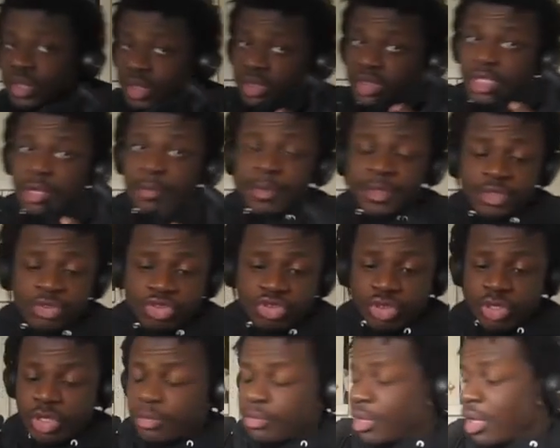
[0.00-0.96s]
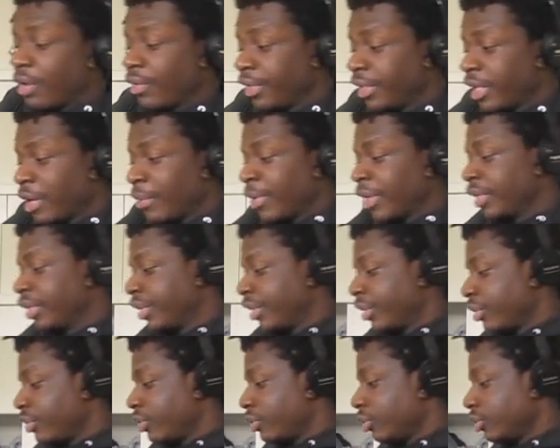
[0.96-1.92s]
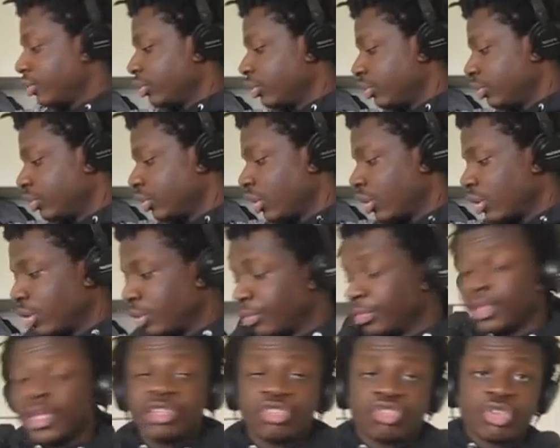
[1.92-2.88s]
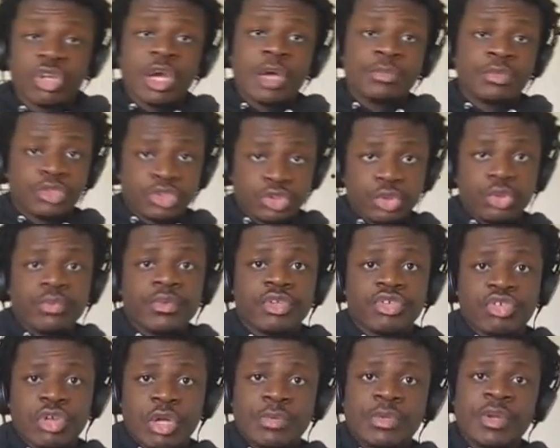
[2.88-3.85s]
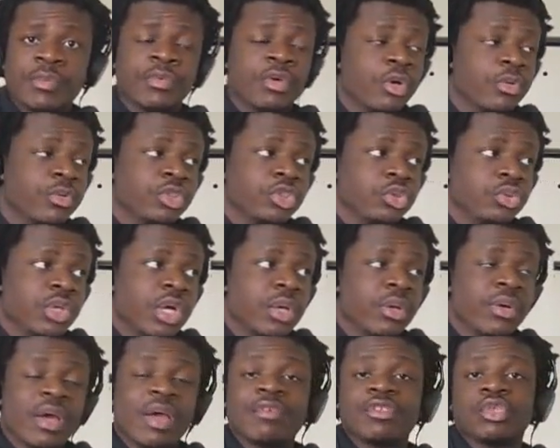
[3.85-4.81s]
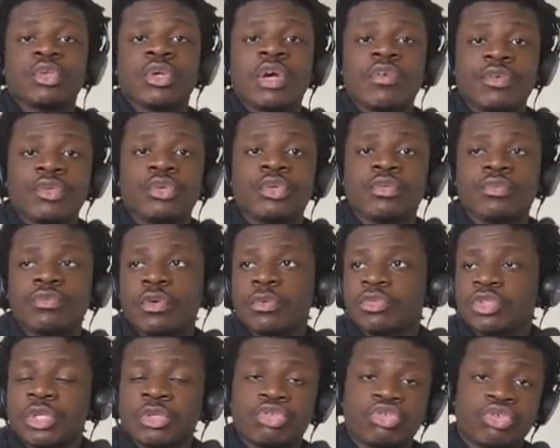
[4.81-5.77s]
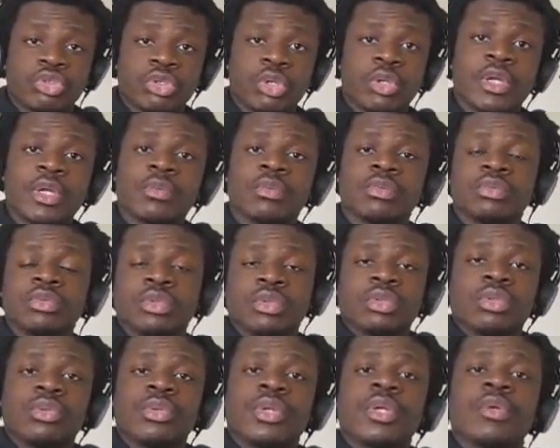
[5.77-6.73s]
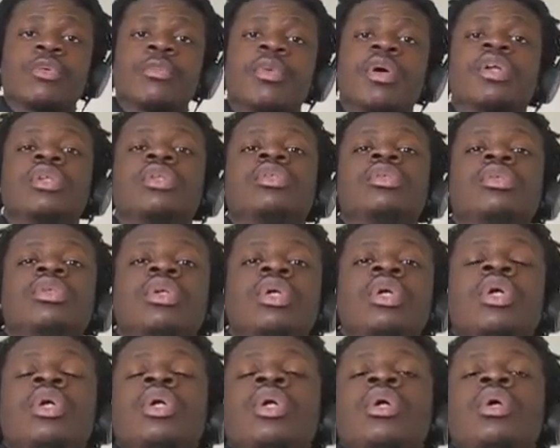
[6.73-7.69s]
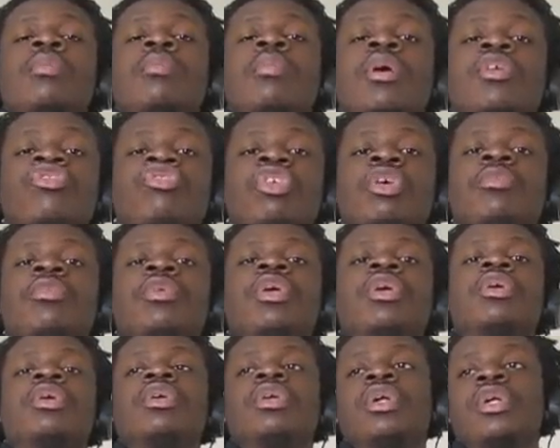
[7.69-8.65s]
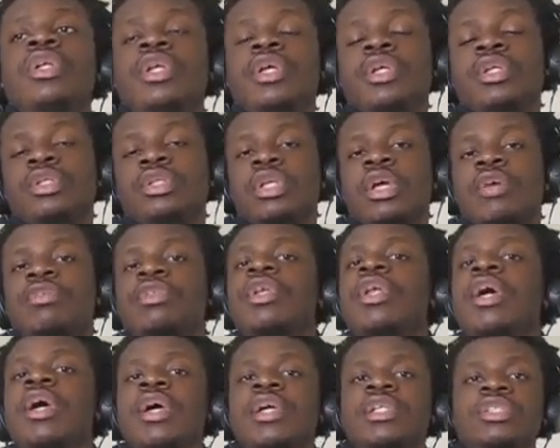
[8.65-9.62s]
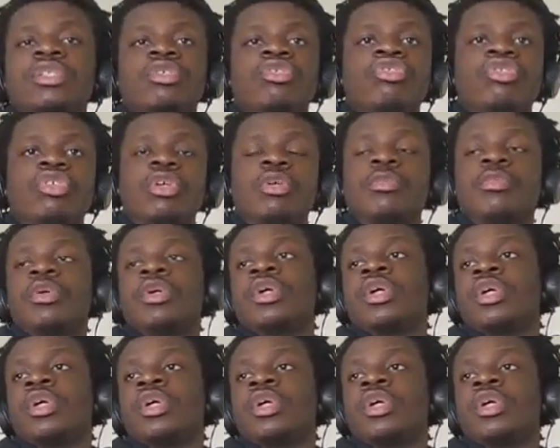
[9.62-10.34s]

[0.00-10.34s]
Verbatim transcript: Stop at the gym. I already got my gear on. Um, this job, the tutoring job that I'm going to, I don't have to have a uniform, so I could just go there, you know, go there with my my gym gear, and then after that, head to the gym.